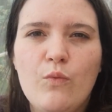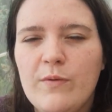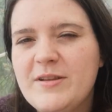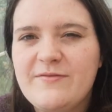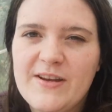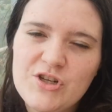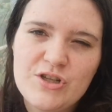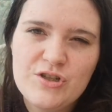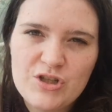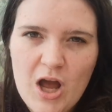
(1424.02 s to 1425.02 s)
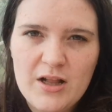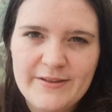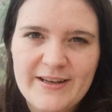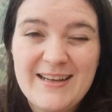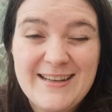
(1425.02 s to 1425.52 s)
women's fiction
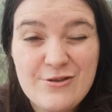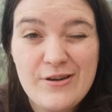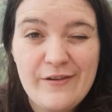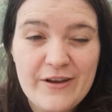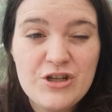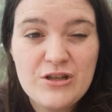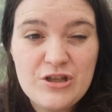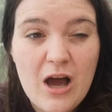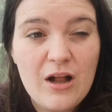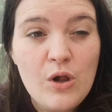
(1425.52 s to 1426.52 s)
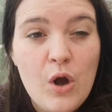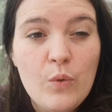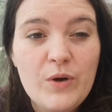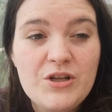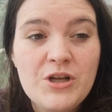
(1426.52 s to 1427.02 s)
style than a literary fiction style,
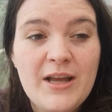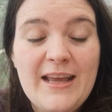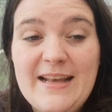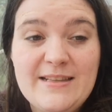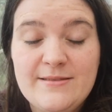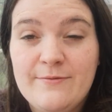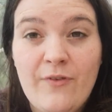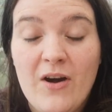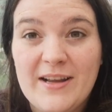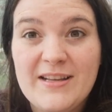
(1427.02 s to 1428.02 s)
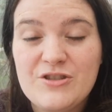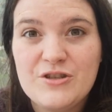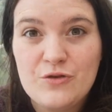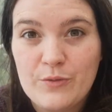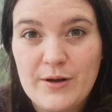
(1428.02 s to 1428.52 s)
which is fine. It's
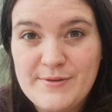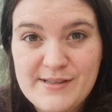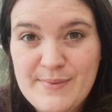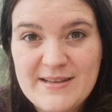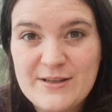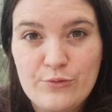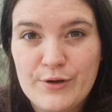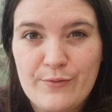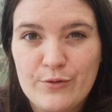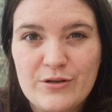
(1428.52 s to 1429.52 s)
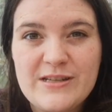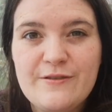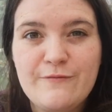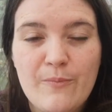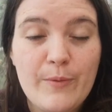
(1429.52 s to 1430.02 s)
just not what I was expecting or what I wanted
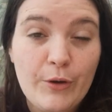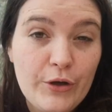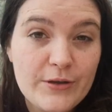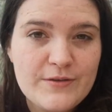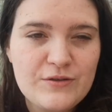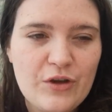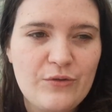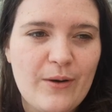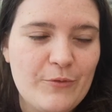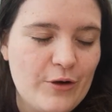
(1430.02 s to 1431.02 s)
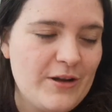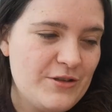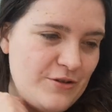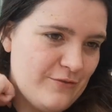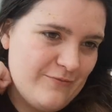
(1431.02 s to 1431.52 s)
from the book, so I'm not going
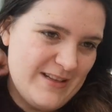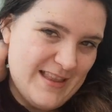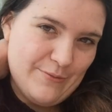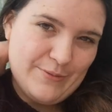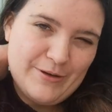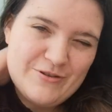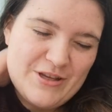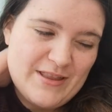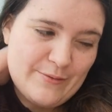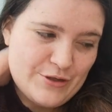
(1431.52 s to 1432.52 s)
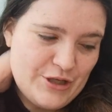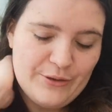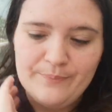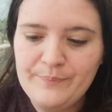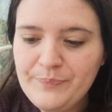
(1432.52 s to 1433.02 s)
to read that one. I'm going to return that one
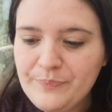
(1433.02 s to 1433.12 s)
too.